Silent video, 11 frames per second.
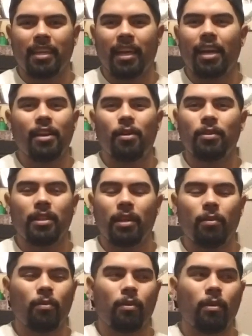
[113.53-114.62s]
Like, I know that
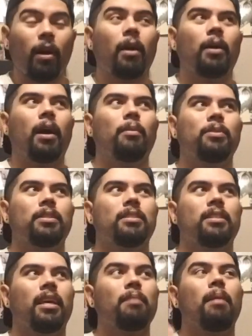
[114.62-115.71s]
they, I
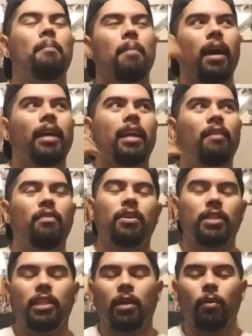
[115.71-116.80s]
was in my mind, I
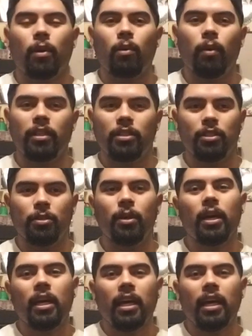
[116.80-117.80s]
figured that they weren't going to,